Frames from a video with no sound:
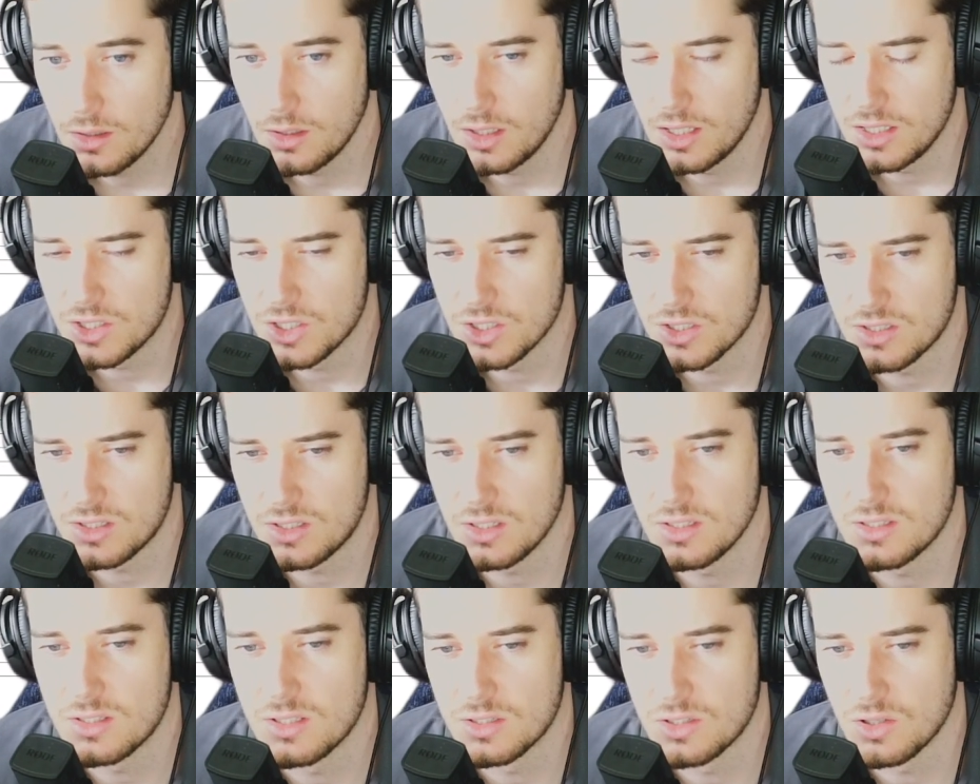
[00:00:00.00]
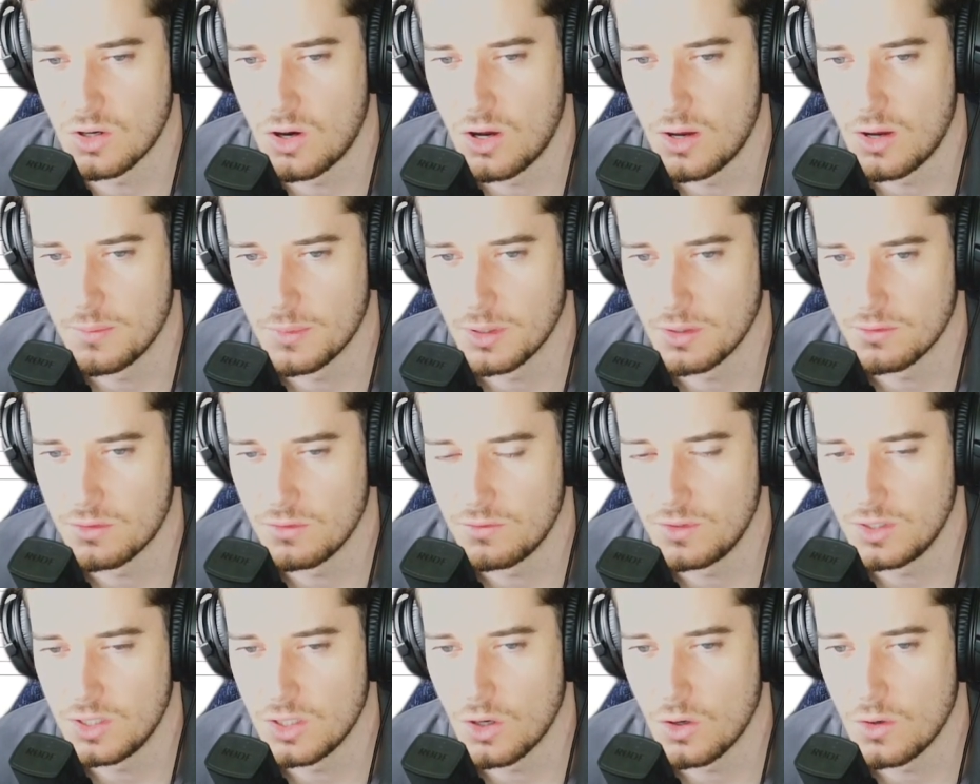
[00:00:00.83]
It's the timing of
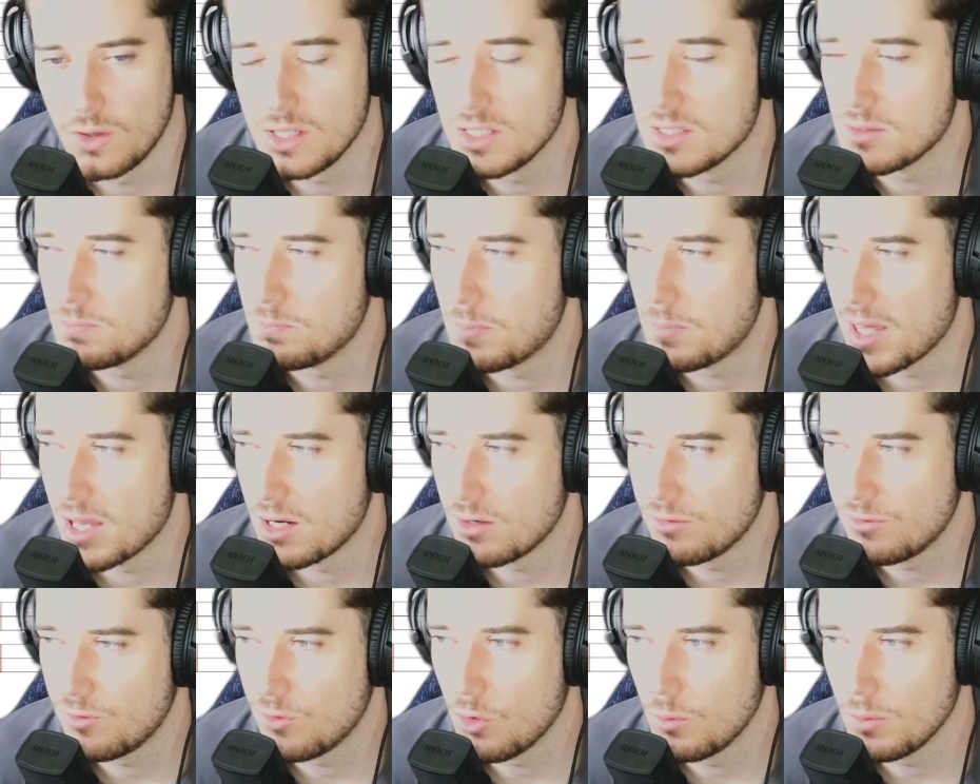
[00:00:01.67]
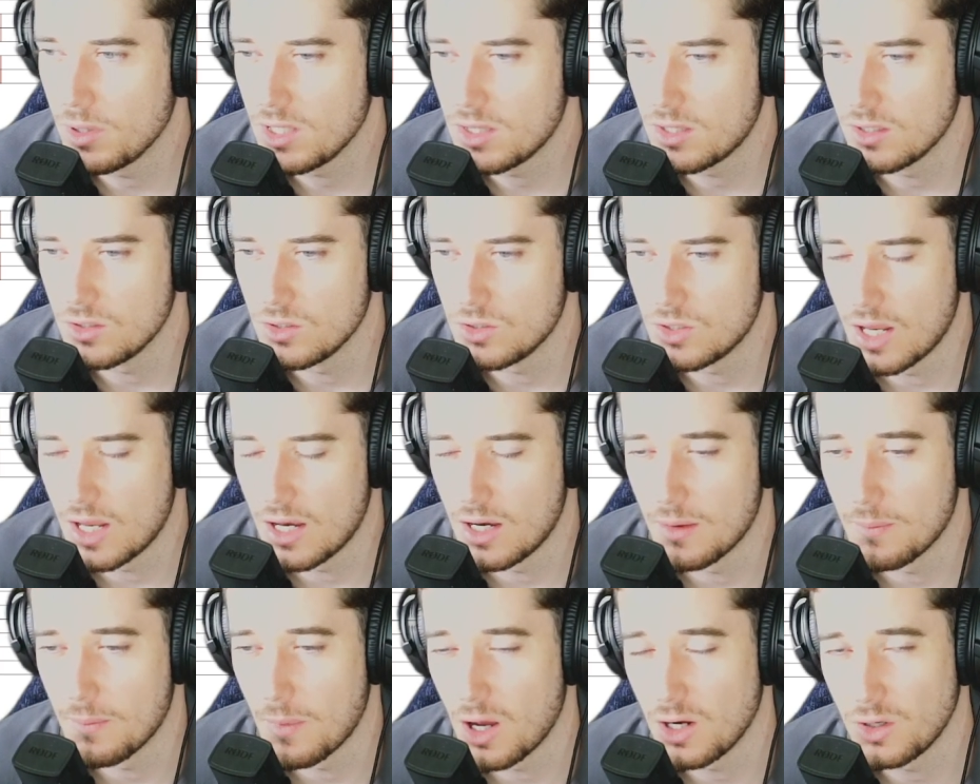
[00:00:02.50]
the video is better for me
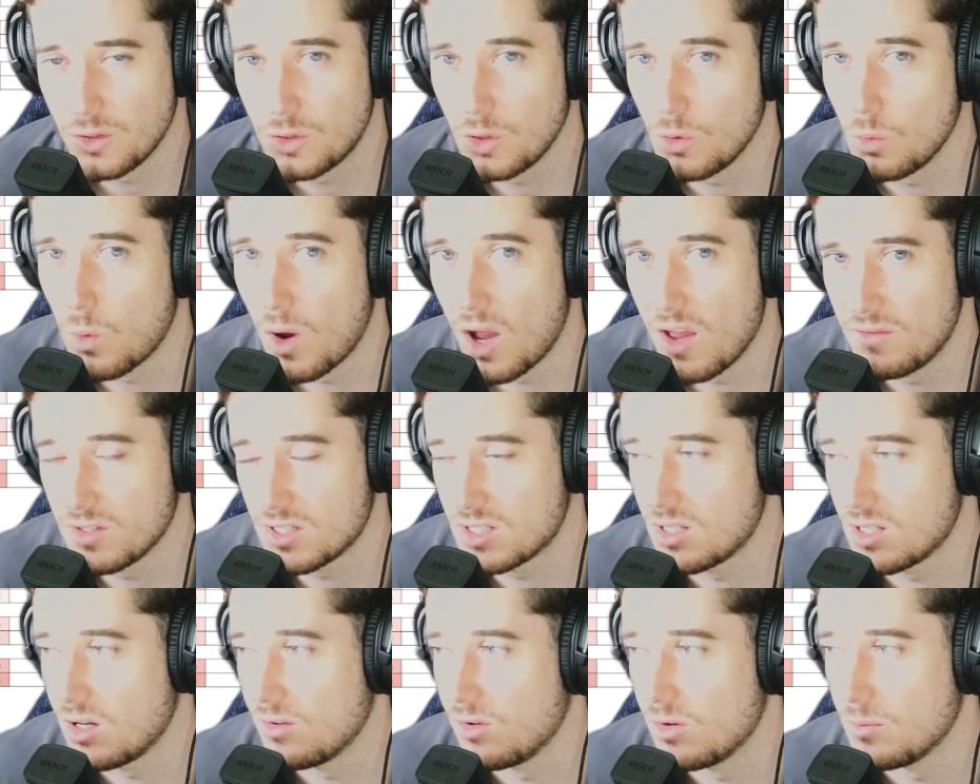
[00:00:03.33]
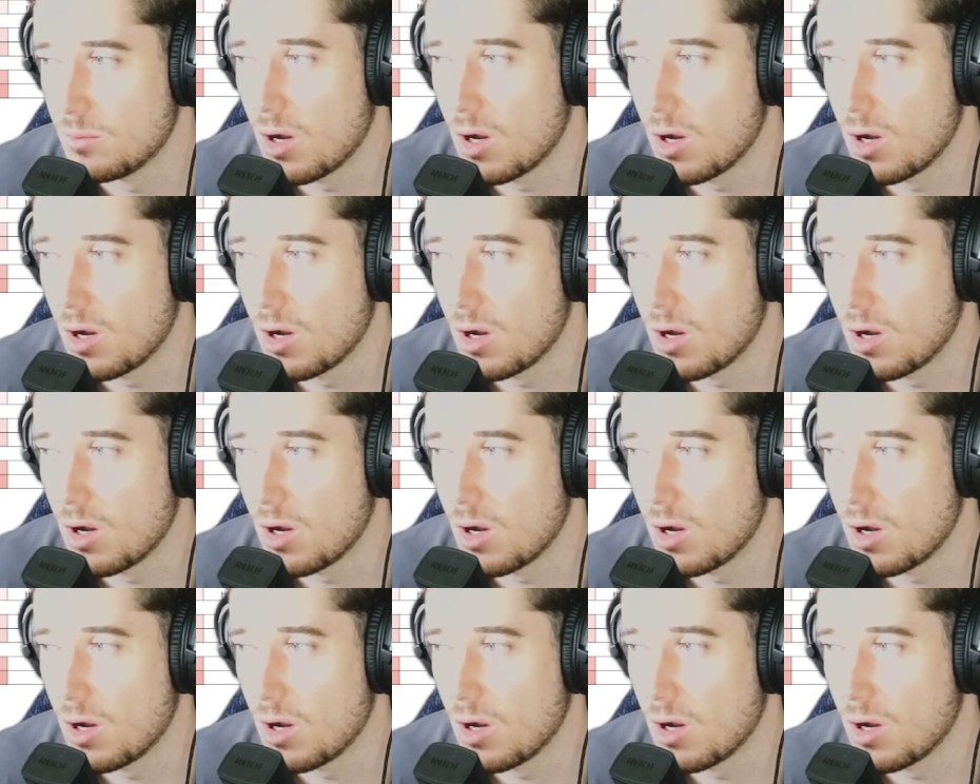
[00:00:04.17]
and I might not do waiver stuff.